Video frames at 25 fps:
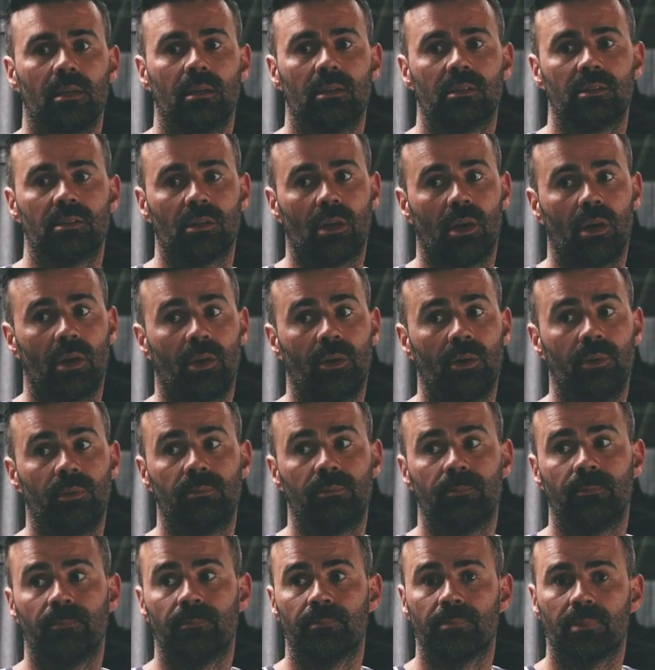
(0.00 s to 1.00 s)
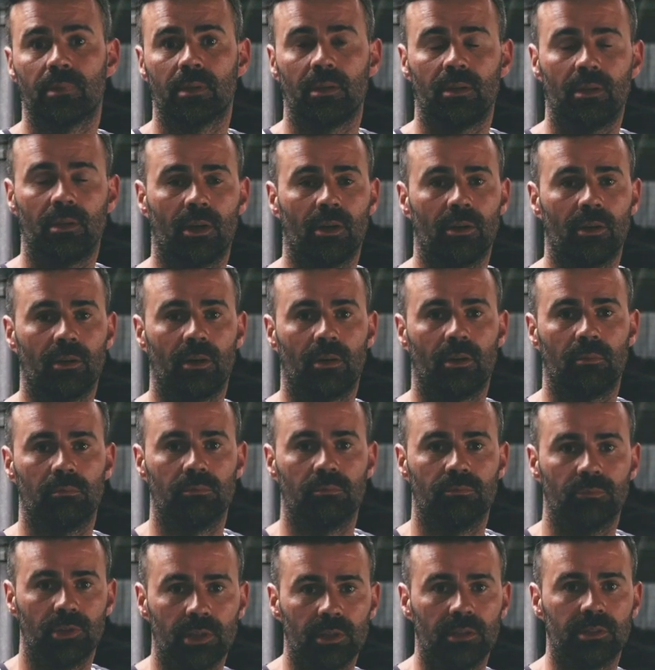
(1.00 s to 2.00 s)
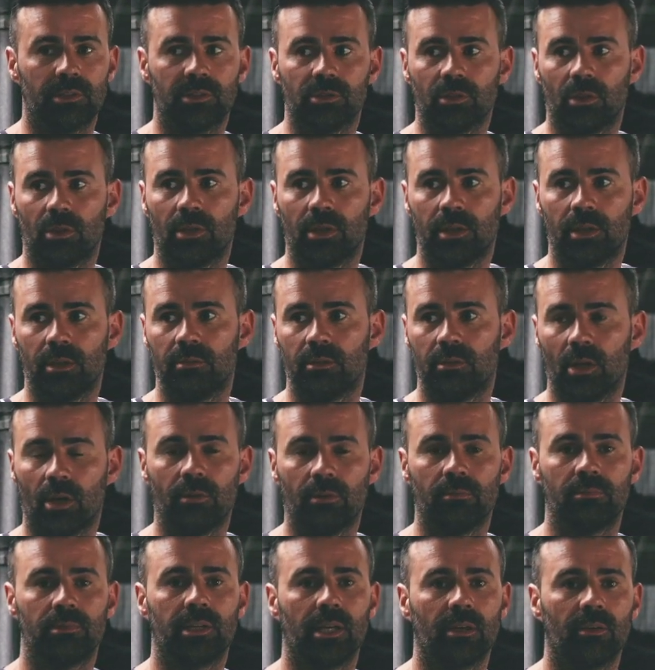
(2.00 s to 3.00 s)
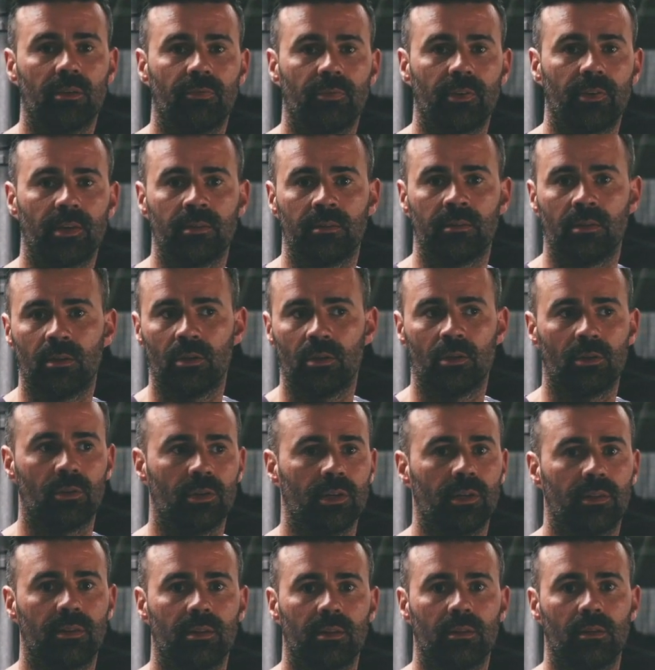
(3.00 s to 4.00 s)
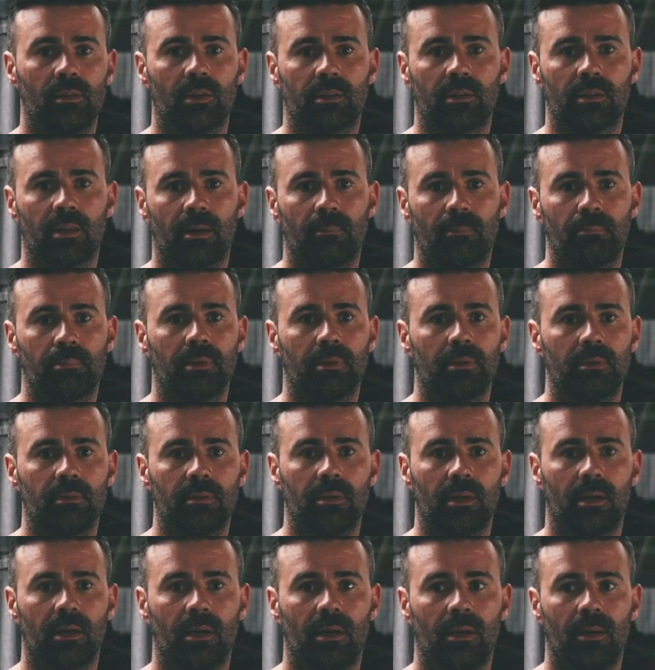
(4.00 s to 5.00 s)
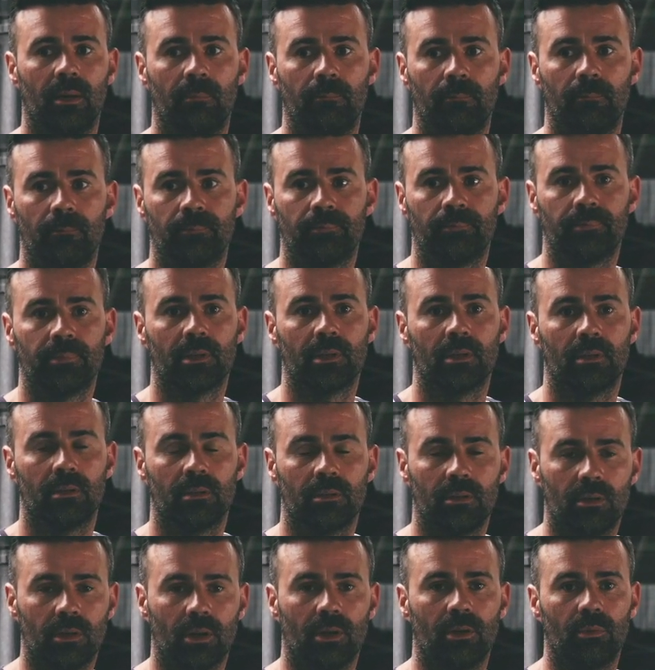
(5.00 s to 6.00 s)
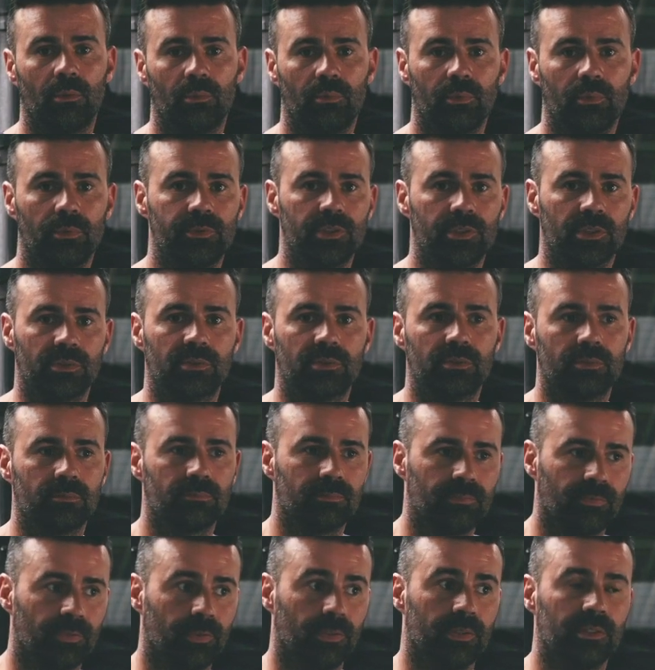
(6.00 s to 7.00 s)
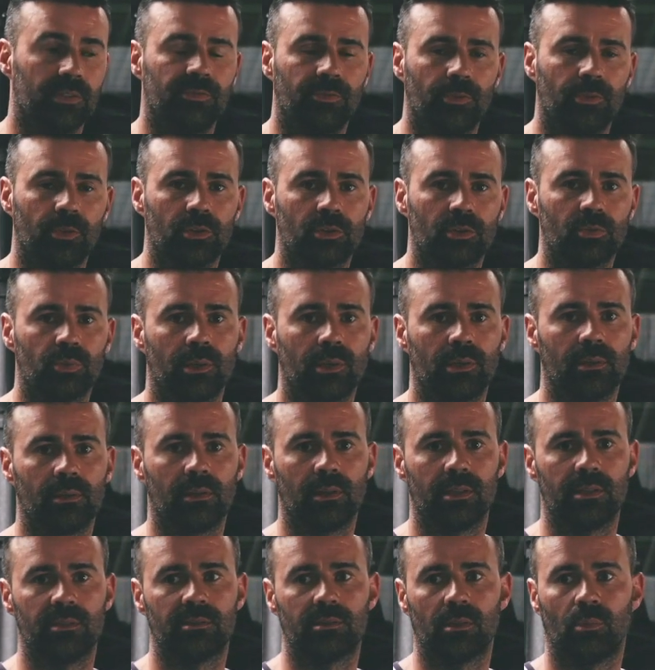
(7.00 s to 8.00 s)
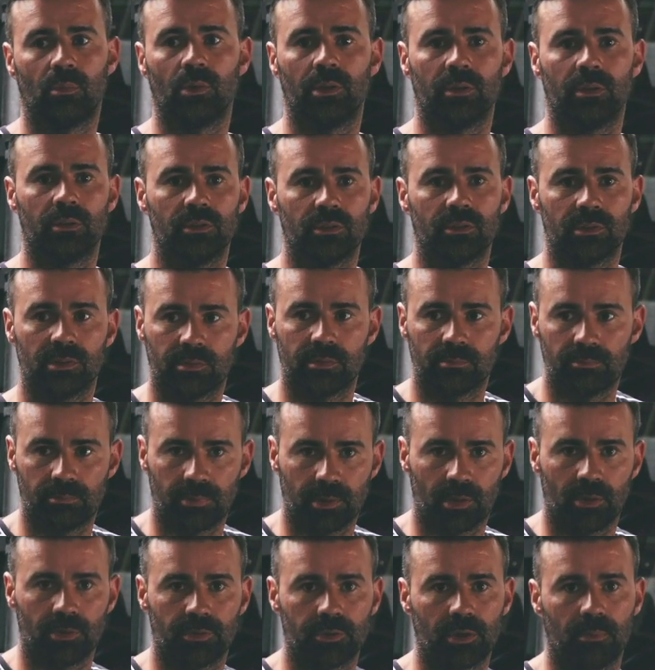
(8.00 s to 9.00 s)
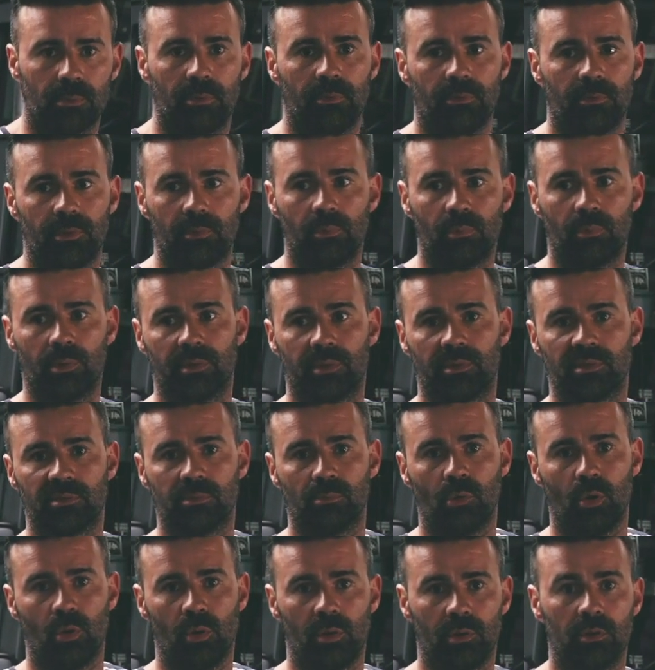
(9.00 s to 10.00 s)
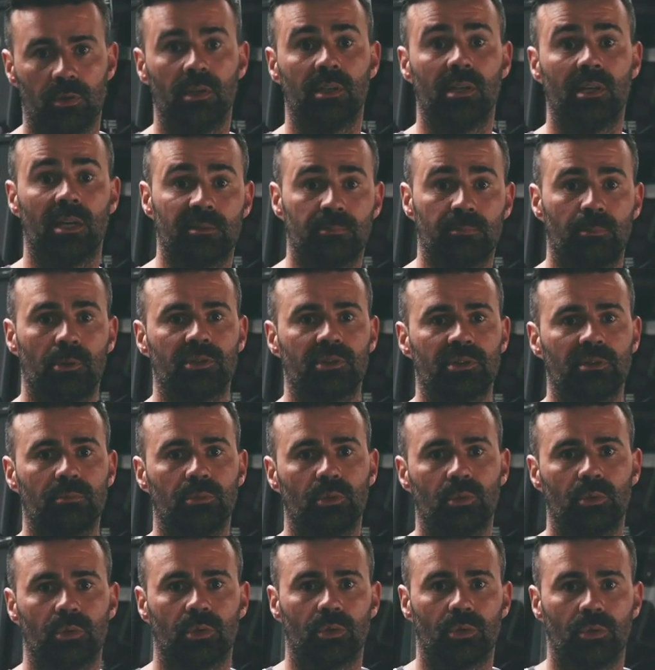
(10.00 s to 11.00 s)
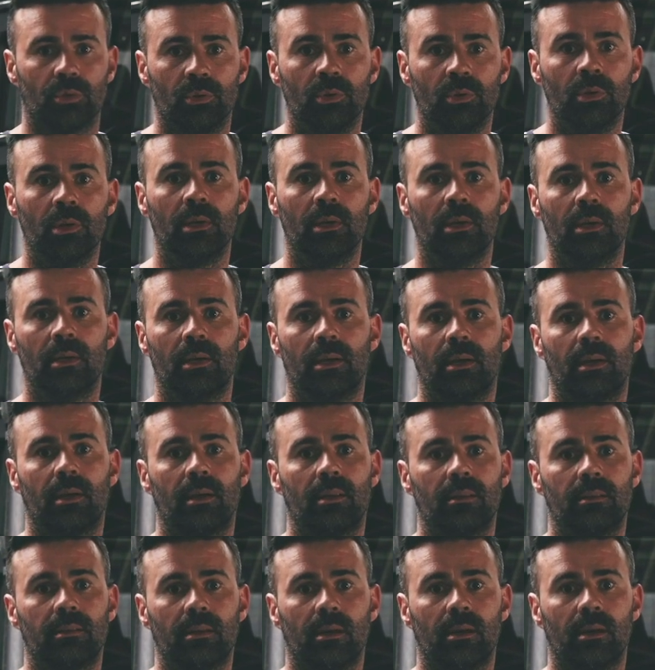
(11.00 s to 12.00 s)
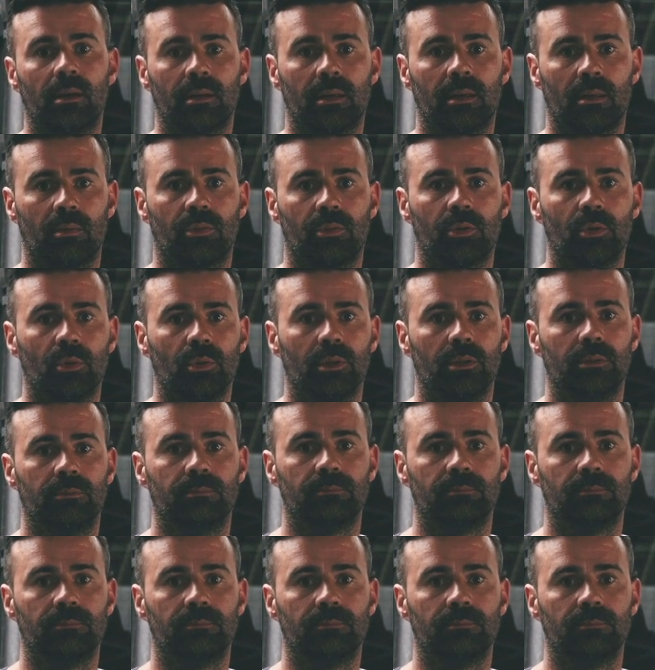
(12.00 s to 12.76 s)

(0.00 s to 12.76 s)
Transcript: So, you know, I'm really sorry, don't get offended or anything like that, but you know, we've just, for this first one at least, I want to just be on top of it with as small as possible crew and get through it.